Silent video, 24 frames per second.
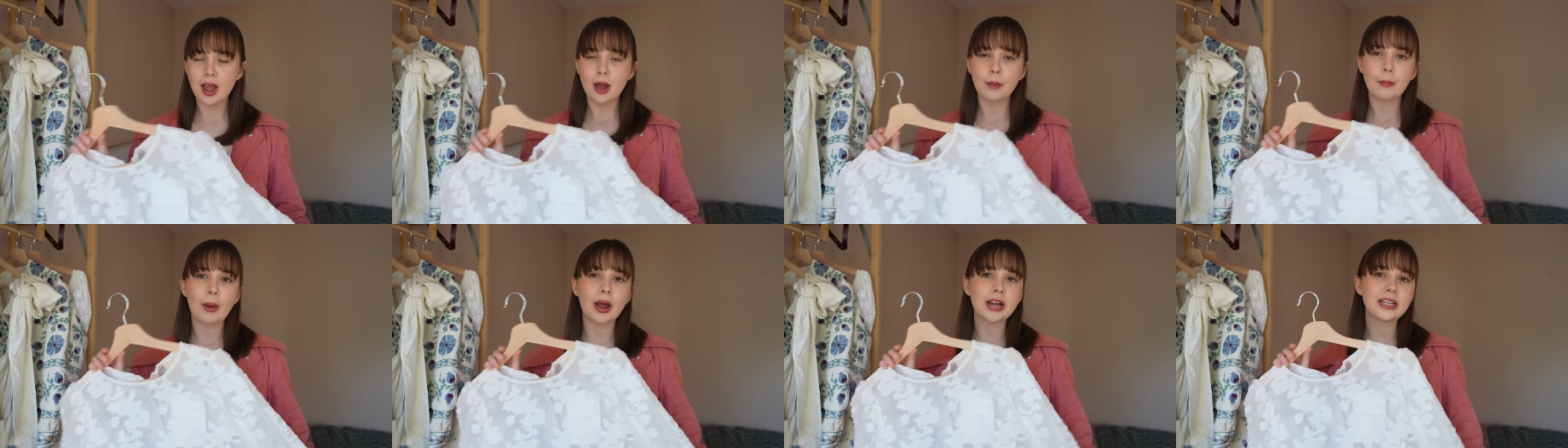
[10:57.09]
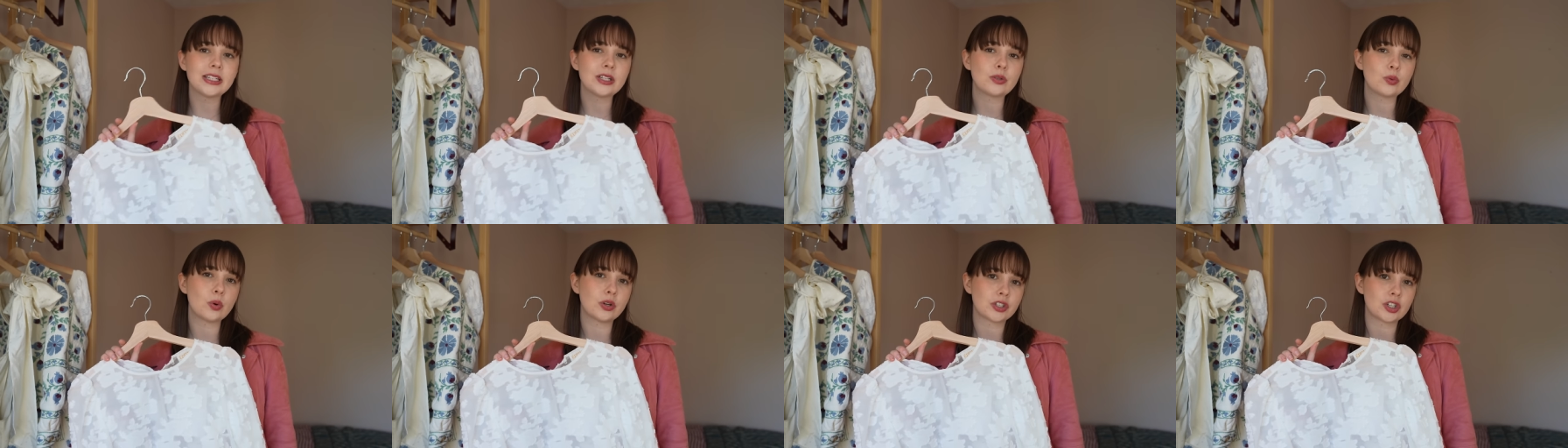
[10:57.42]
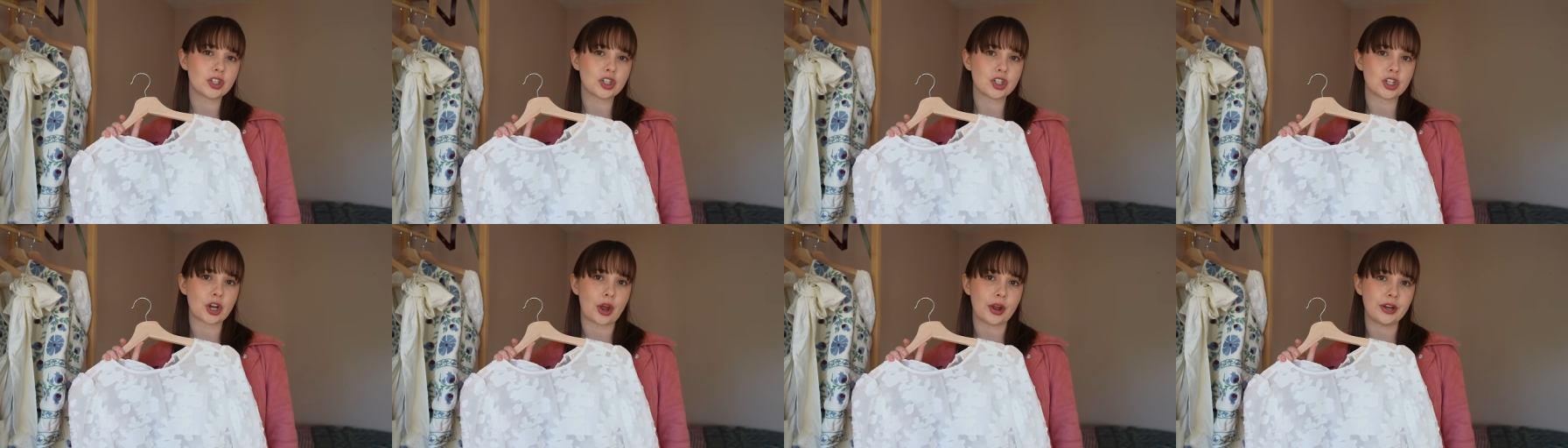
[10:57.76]
But I did want to
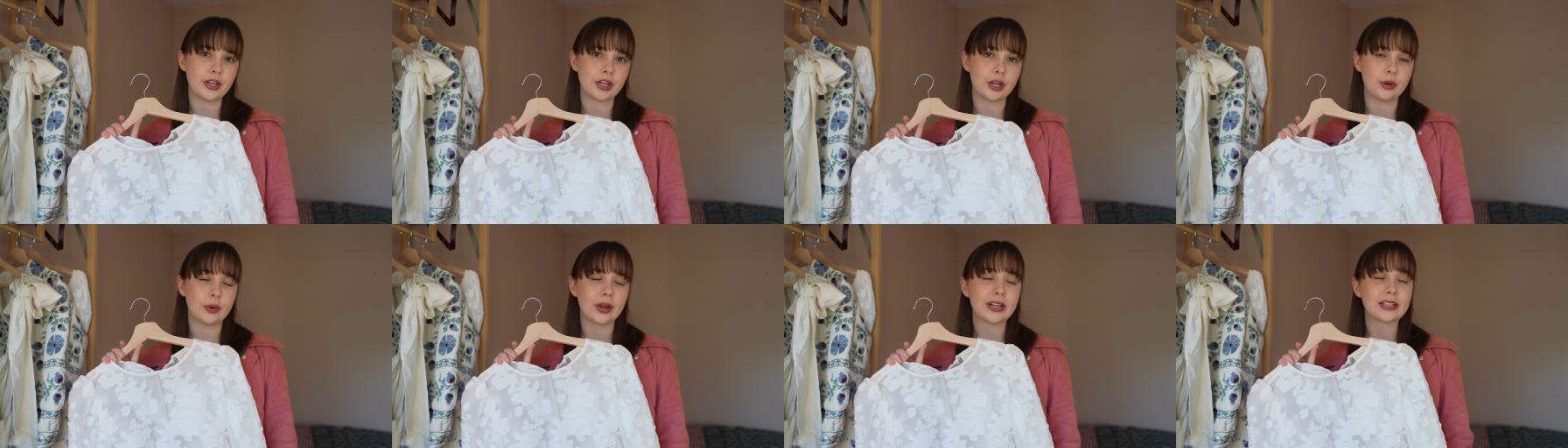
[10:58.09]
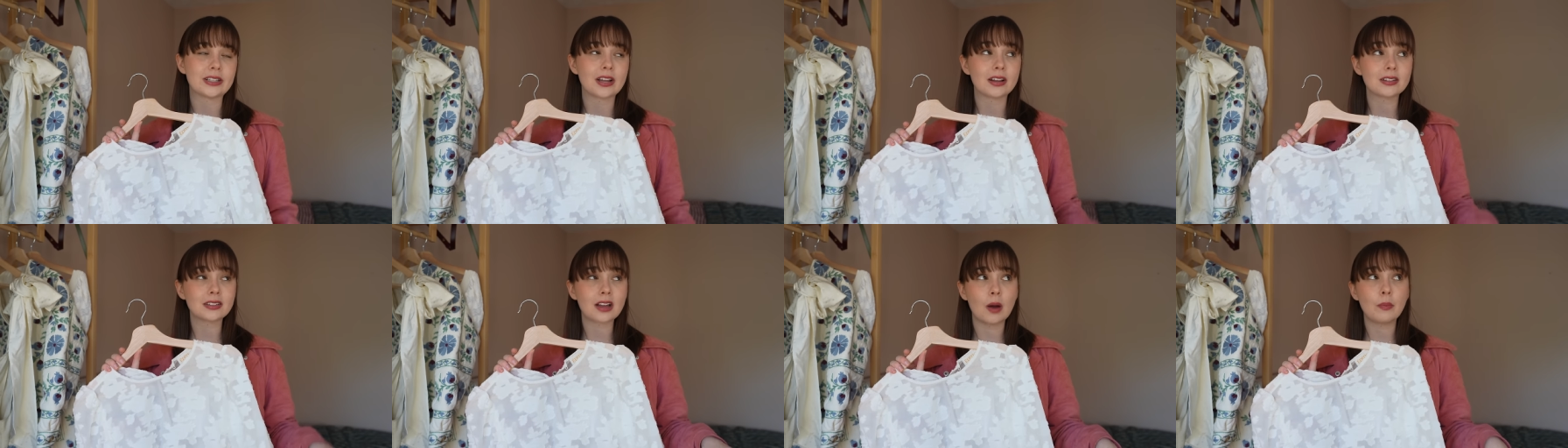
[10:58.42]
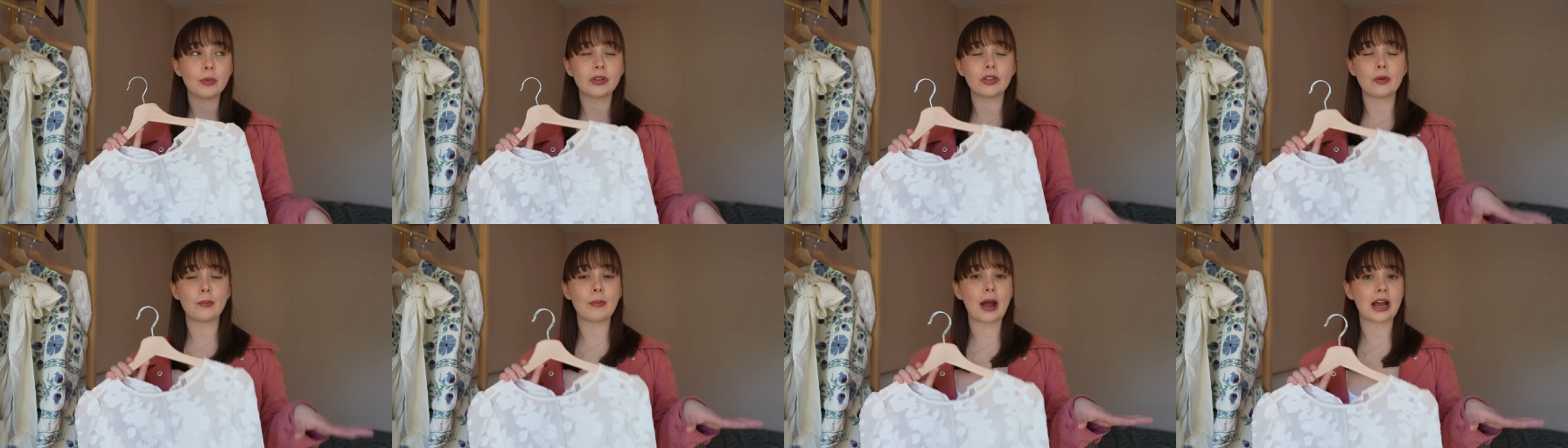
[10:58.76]
show you, it does come
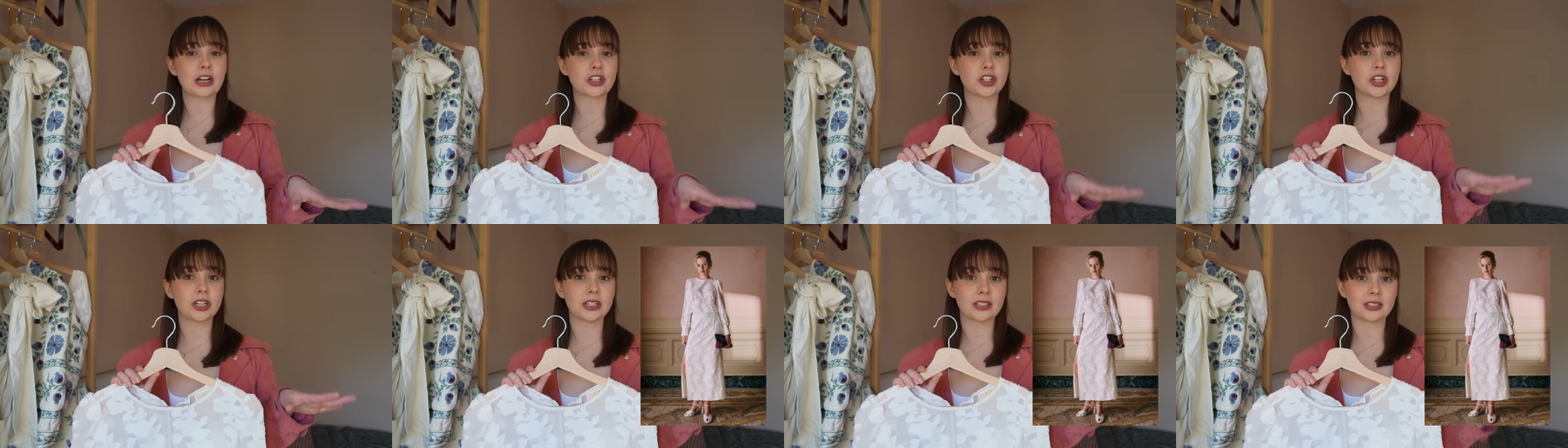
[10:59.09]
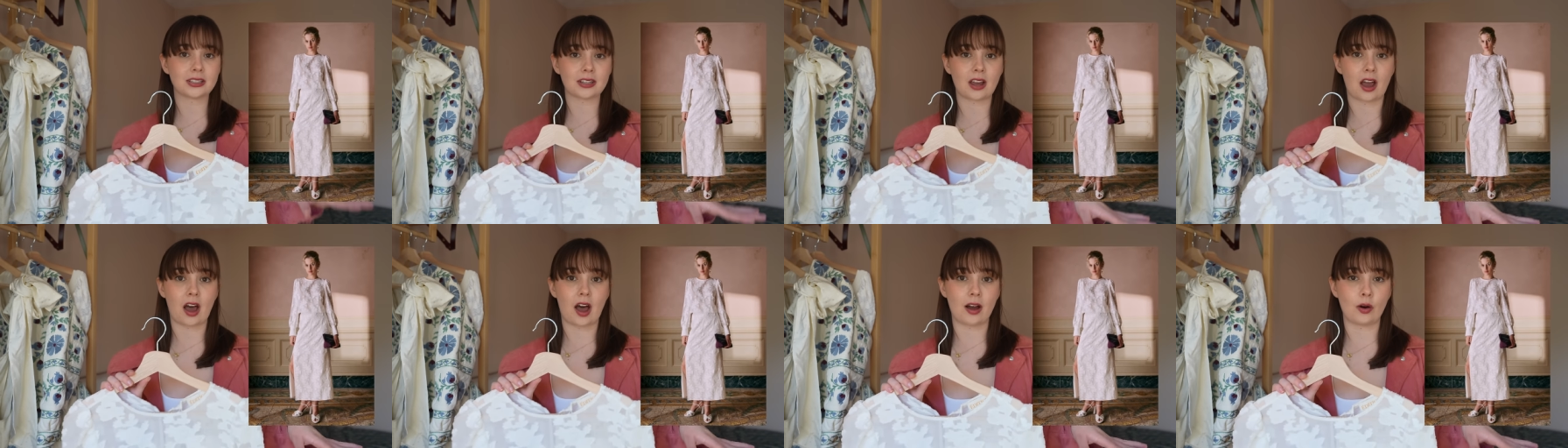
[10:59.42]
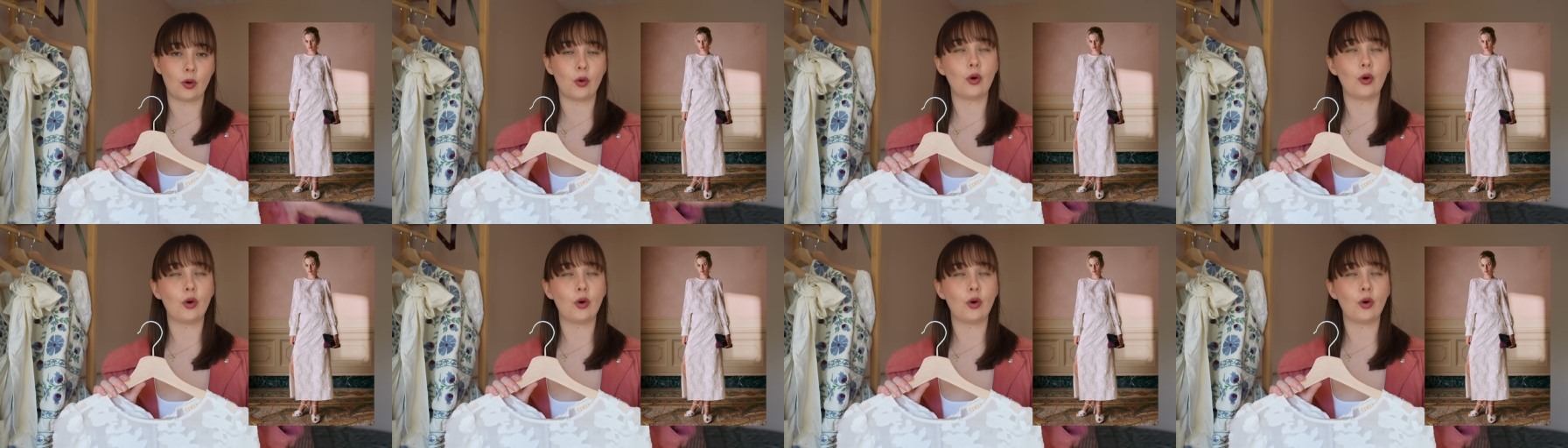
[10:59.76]
with a matching skirt,